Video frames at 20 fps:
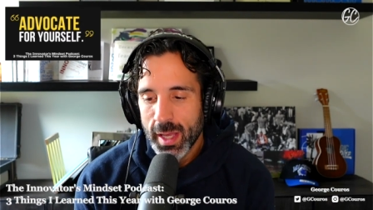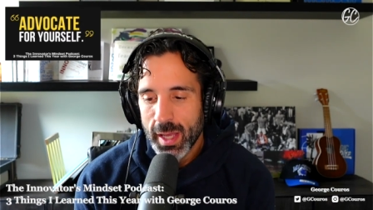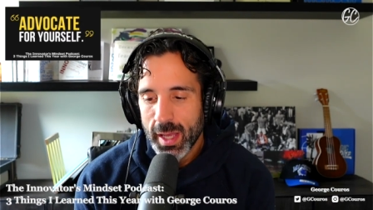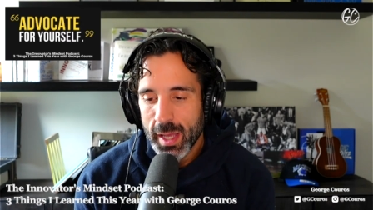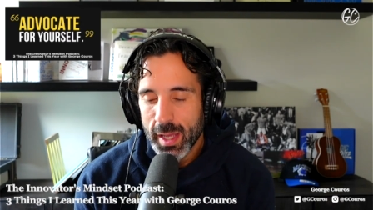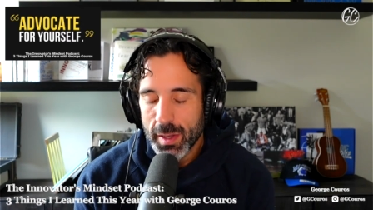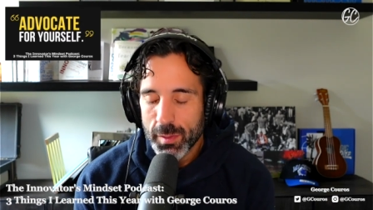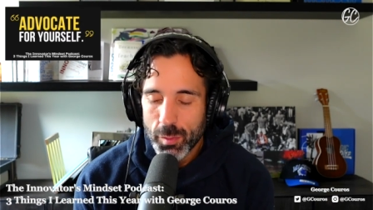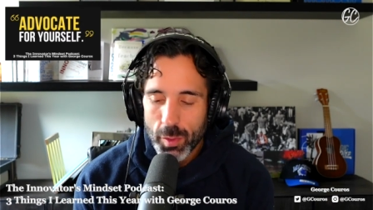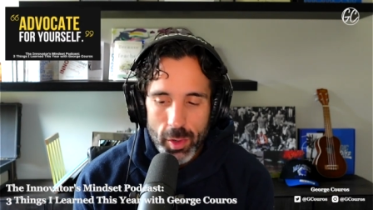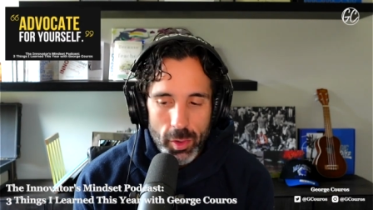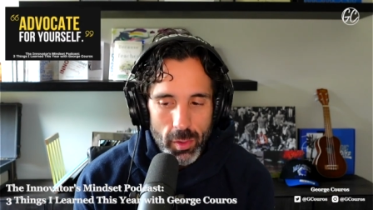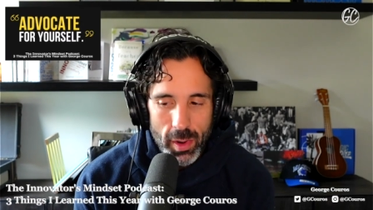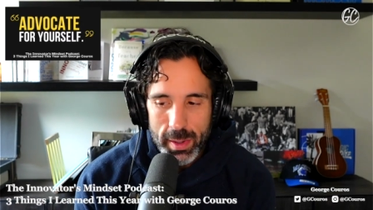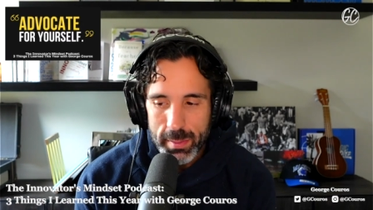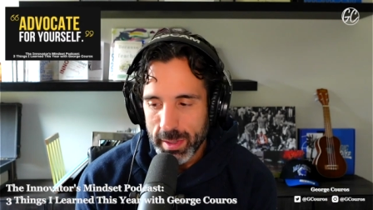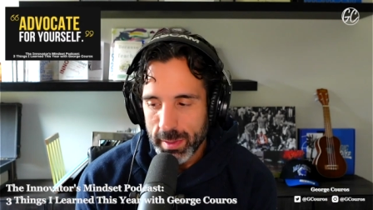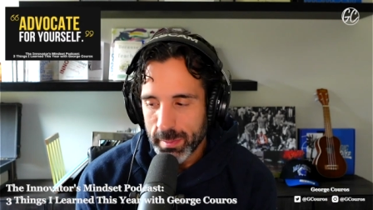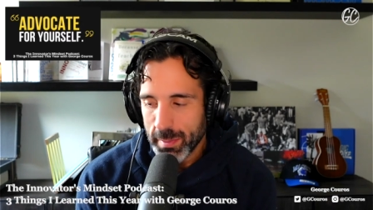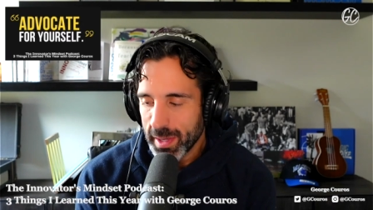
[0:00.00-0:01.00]
And what do I
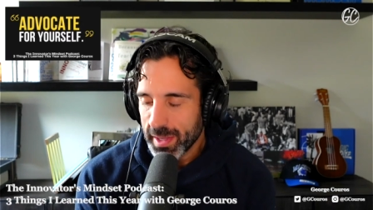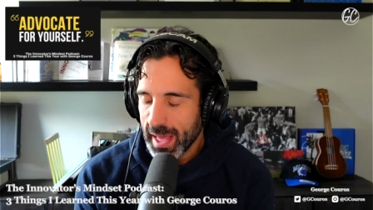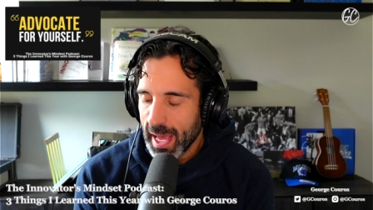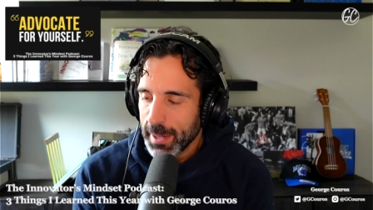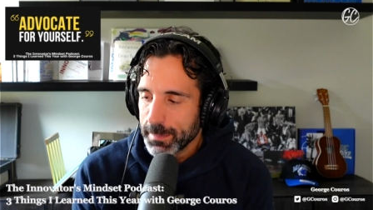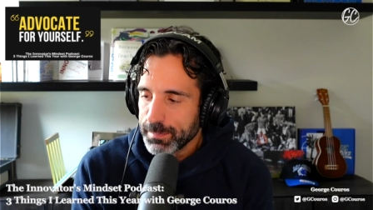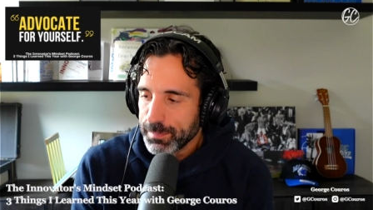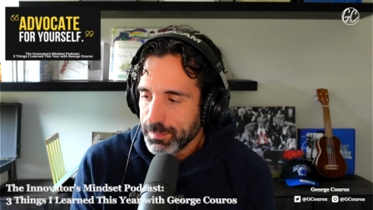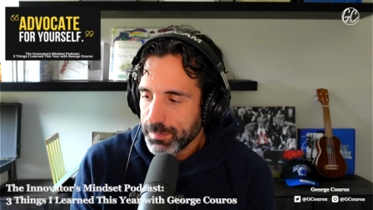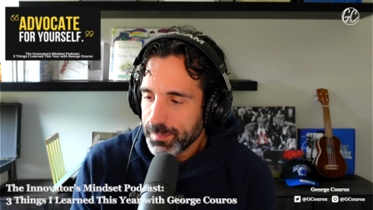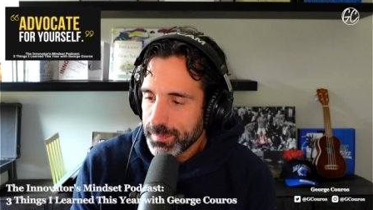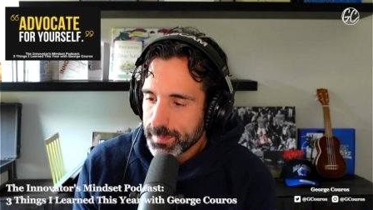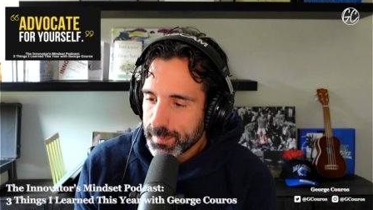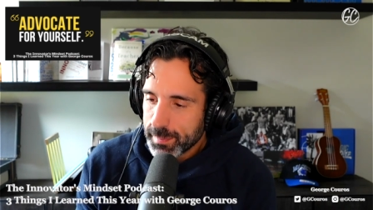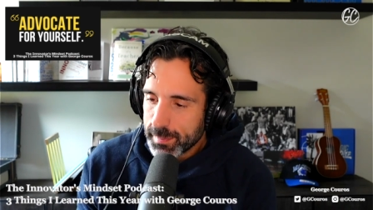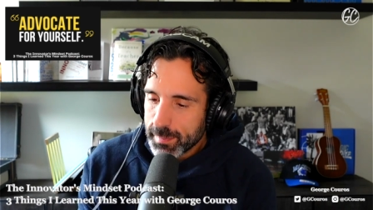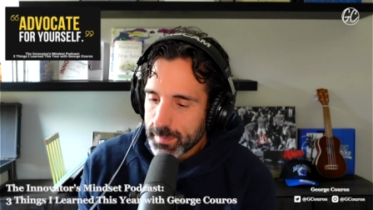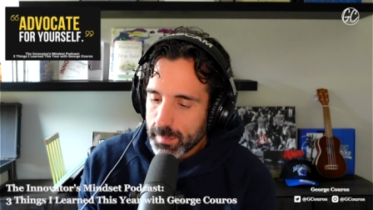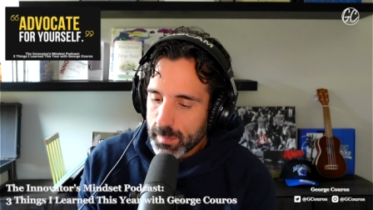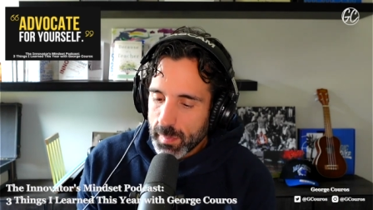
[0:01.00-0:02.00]
mean by that?
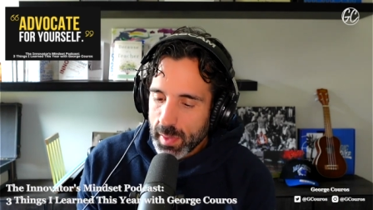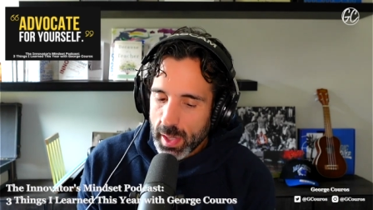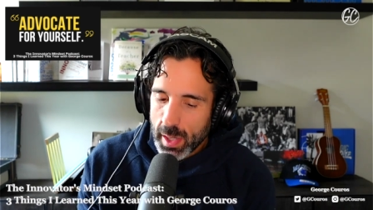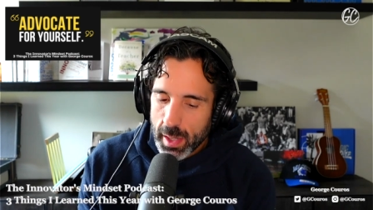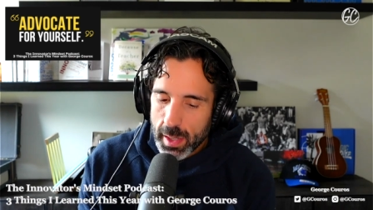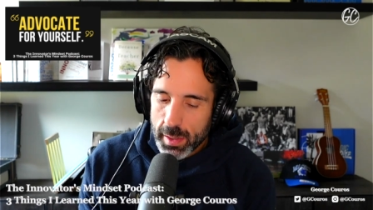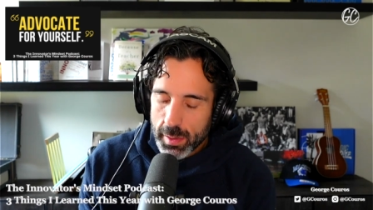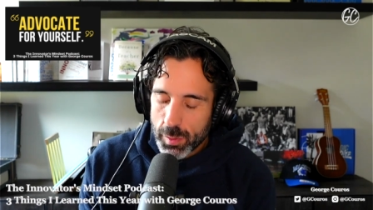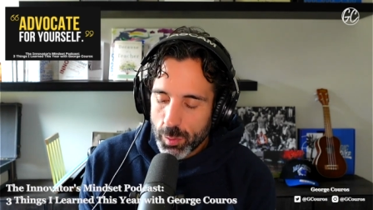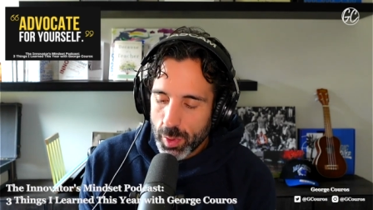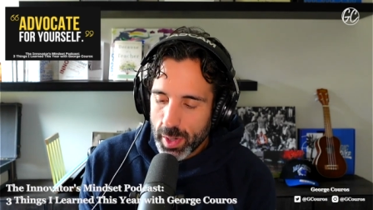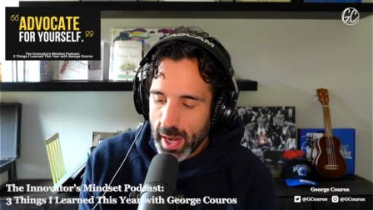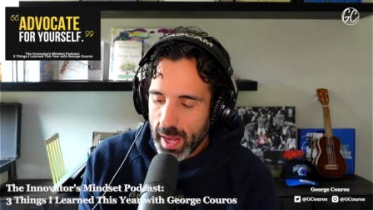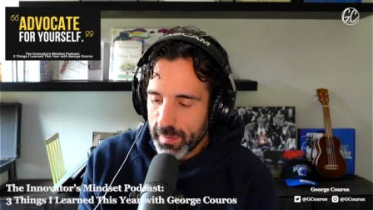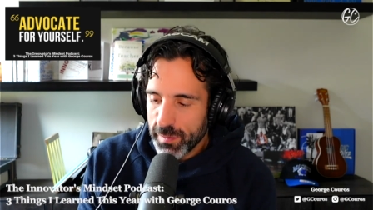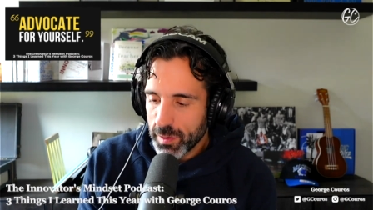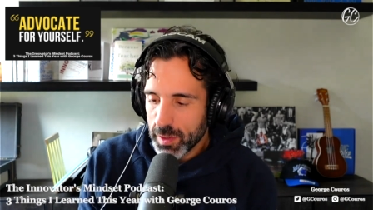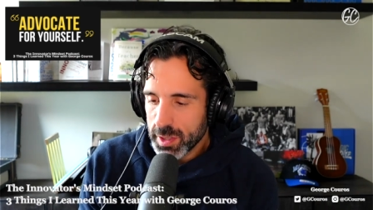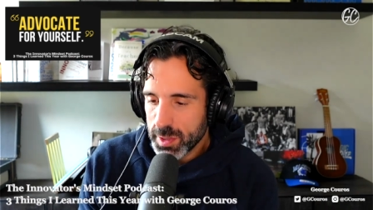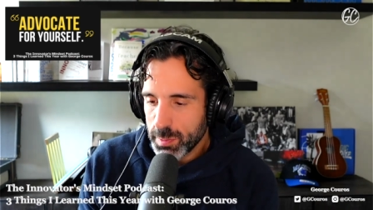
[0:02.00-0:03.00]
When I
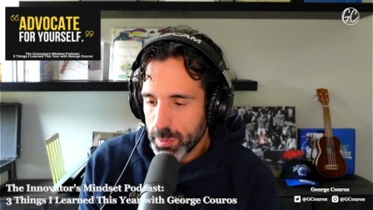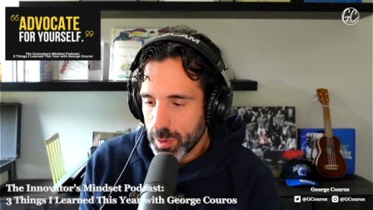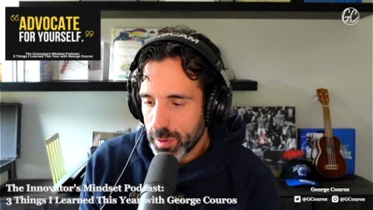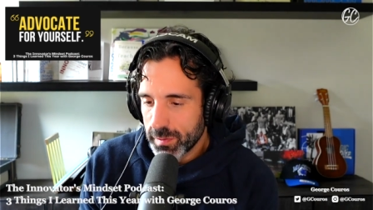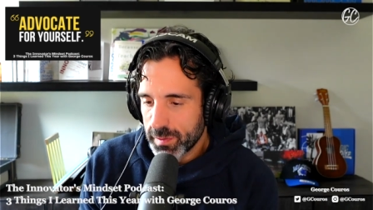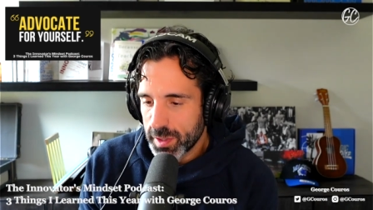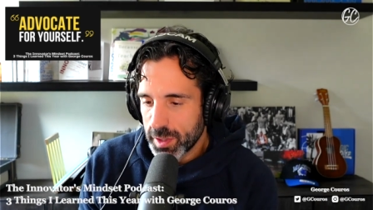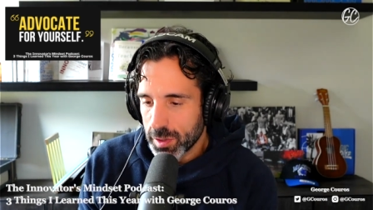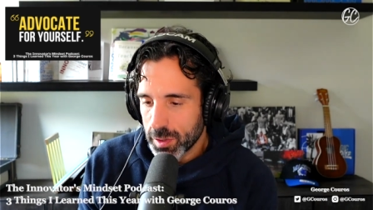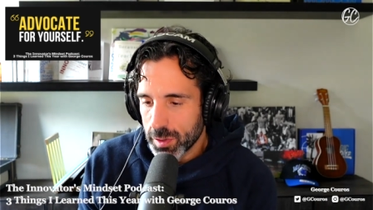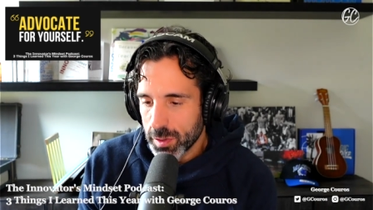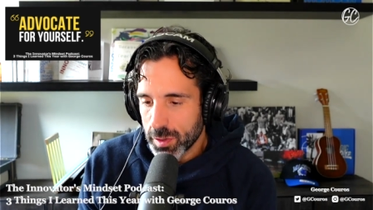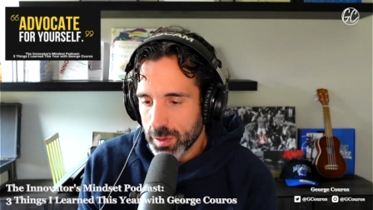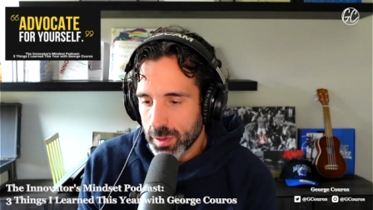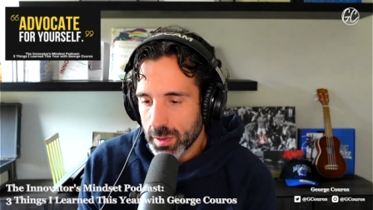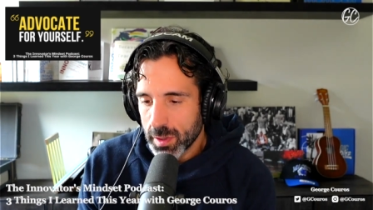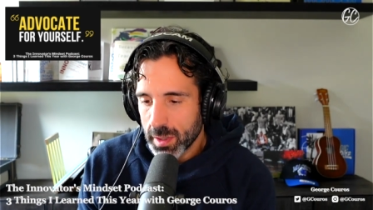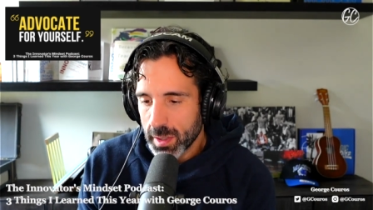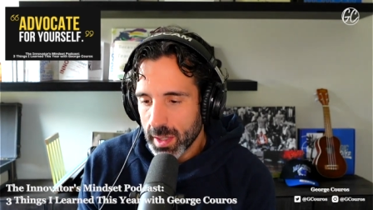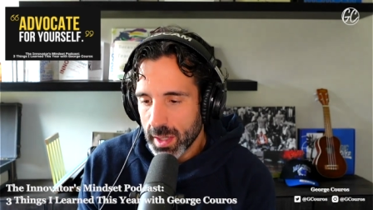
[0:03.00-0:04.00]
first moved to
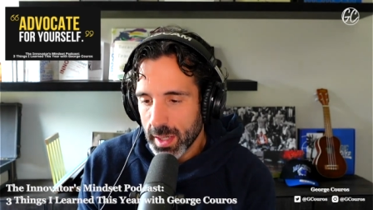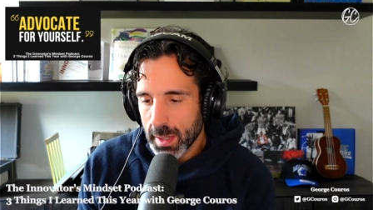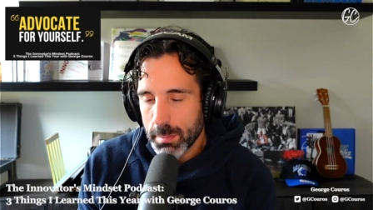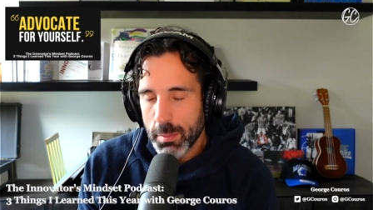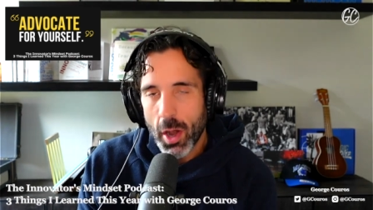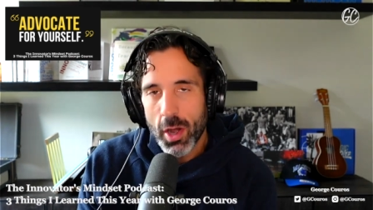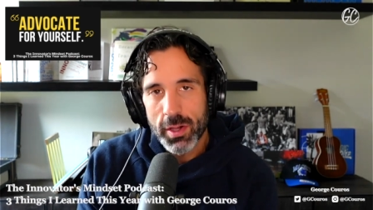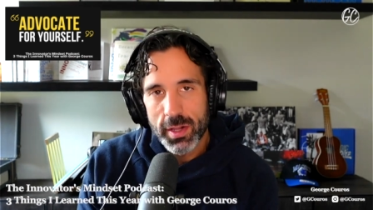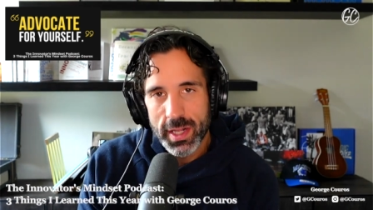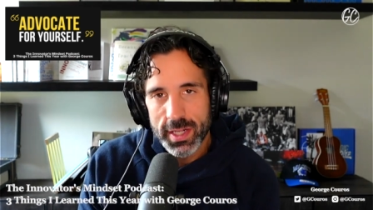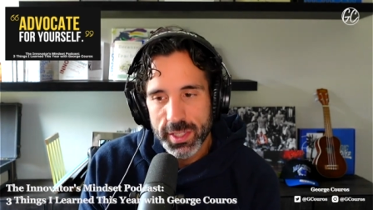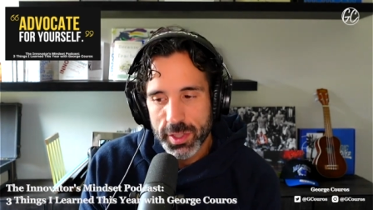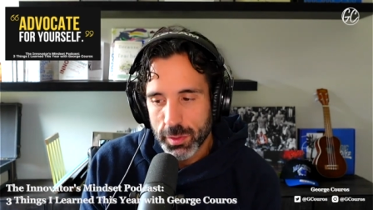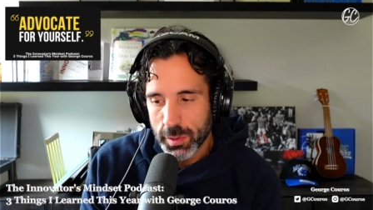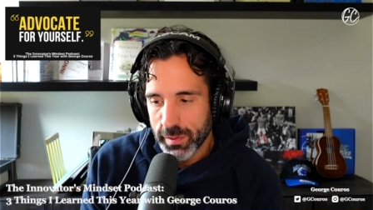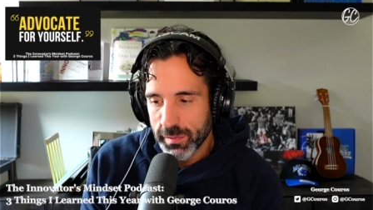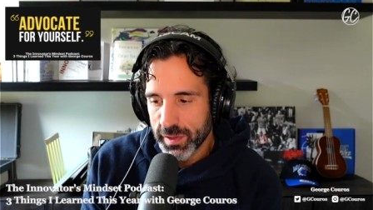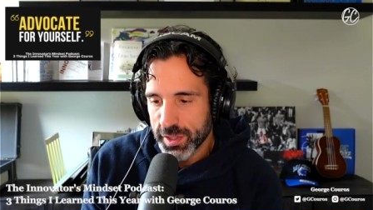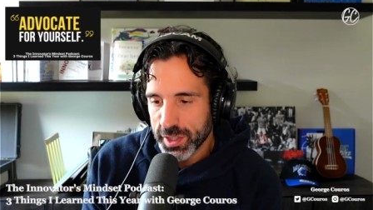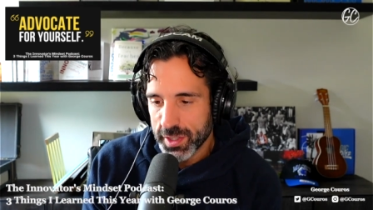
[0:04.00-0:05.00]
Parkland School
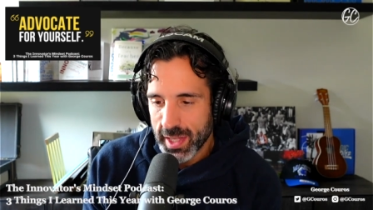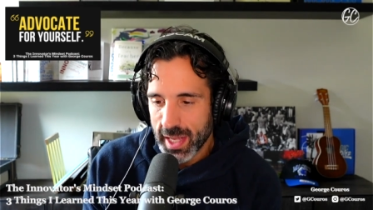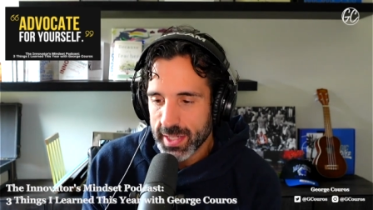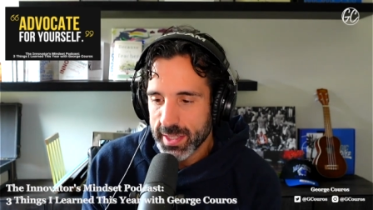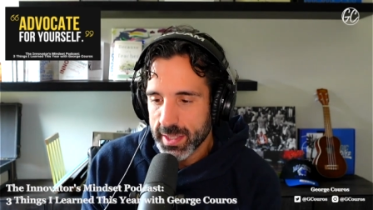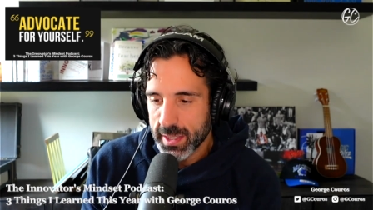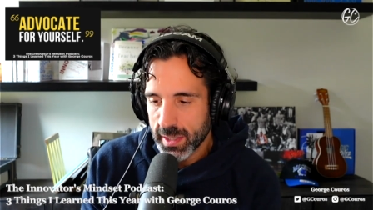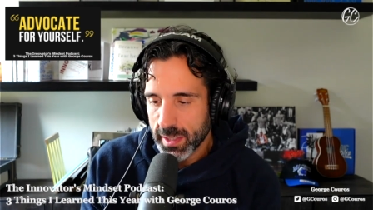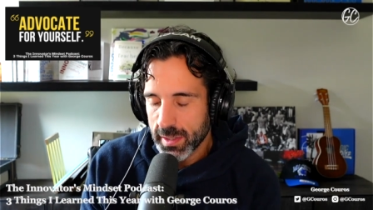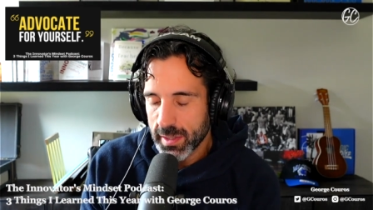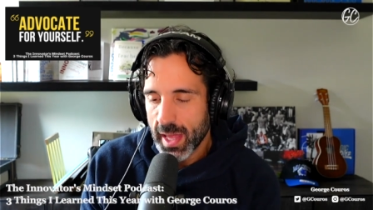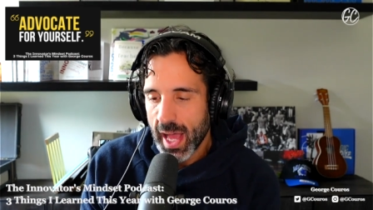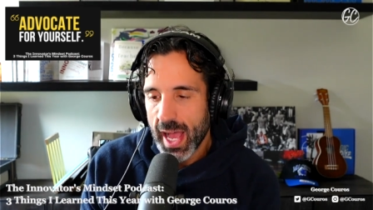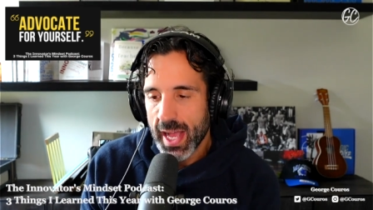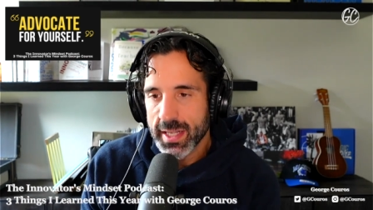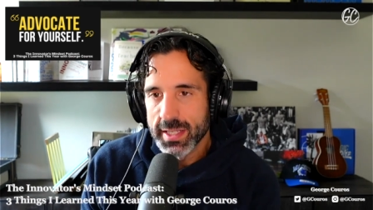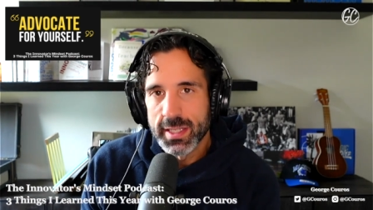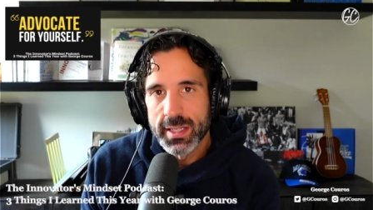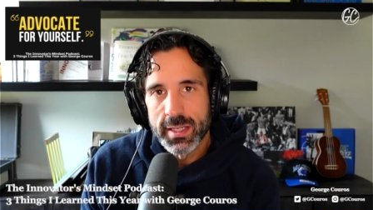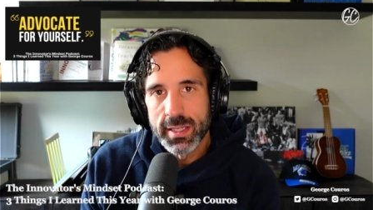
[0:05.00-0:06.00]
Division, that's the
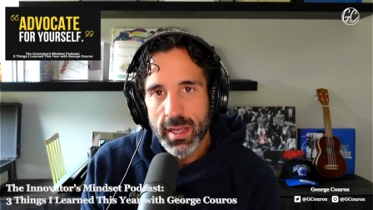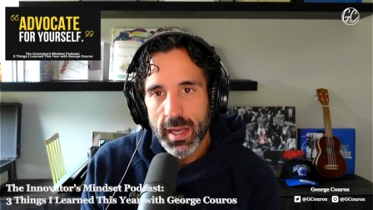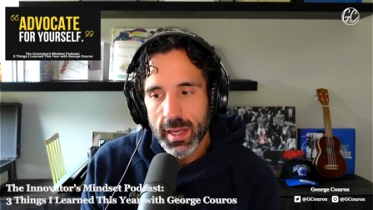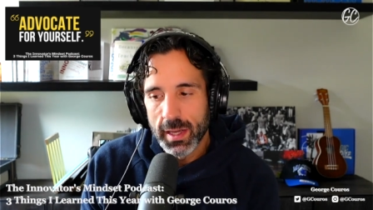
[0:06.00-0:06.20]
last